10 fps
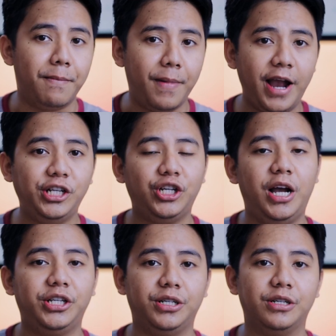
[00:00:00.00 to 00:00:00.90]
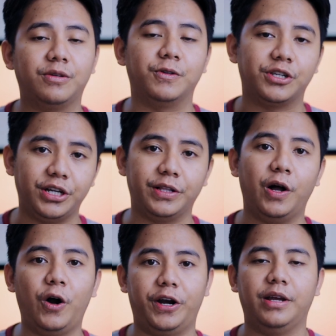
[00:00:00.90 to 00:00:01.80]
my chargers were still
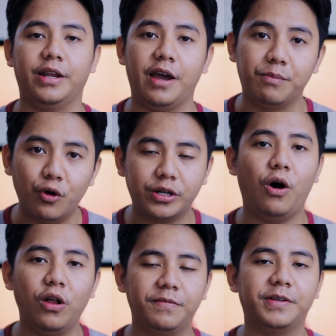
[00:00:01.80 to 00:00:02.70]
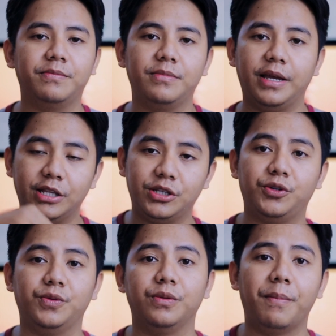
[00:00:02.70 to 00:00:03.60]
hot, and I put all of them
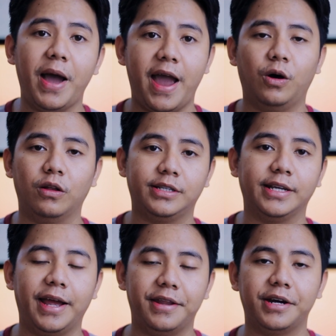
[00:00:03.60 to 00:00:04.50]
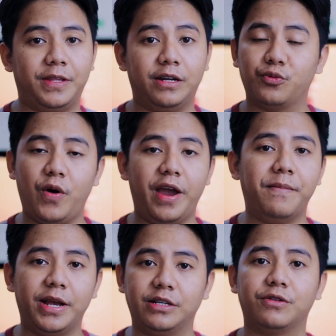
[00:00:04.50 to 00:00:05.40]
into the bag all together. That is why I
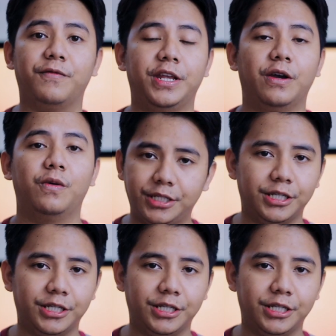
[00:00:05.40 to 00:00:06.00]
make this video.